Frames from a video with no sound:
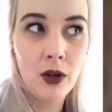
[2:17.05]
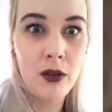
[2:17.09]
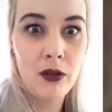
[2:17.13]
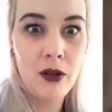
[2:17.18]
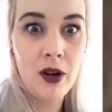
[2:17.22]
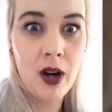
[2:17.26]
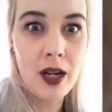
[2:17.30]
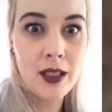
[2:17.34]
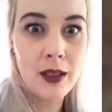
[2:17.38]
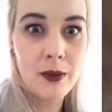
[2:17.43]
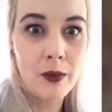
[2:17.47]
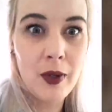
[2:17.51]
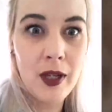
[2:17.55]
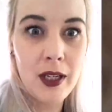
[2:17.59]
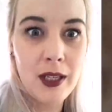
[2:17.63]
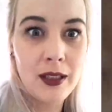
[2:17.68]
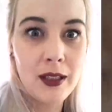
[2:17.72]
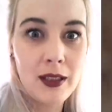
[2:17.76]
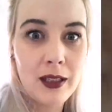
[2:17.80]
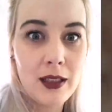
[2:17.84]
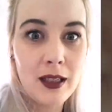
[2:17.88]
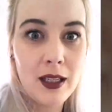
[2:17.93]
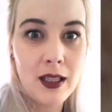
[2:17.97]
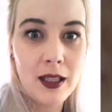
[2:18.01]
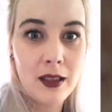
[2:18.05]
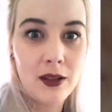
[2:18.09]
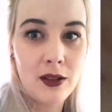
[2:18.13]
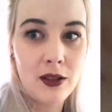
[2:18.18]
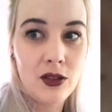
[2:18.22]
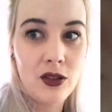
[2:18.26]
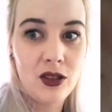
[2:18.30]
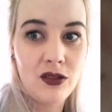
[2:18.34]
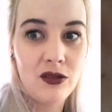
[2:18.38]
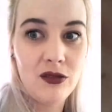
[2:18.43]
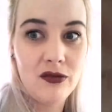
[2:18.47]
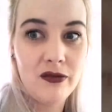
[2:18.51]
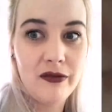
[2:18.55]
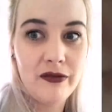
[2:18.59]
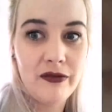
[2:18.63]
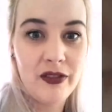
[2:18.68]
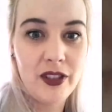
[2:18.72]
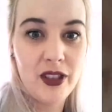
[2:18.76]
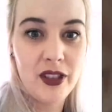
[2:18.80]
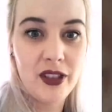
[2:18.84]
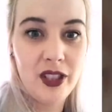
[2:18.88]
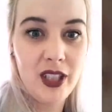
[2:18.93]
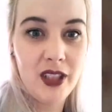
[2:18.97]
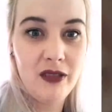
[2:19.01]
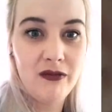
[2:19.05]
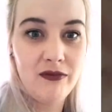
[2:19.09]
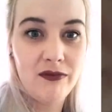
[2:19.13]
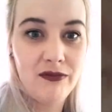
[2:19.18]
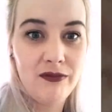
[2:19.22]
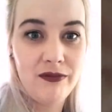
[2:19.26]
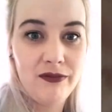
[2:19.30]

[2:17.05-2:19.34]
rice buns that's not very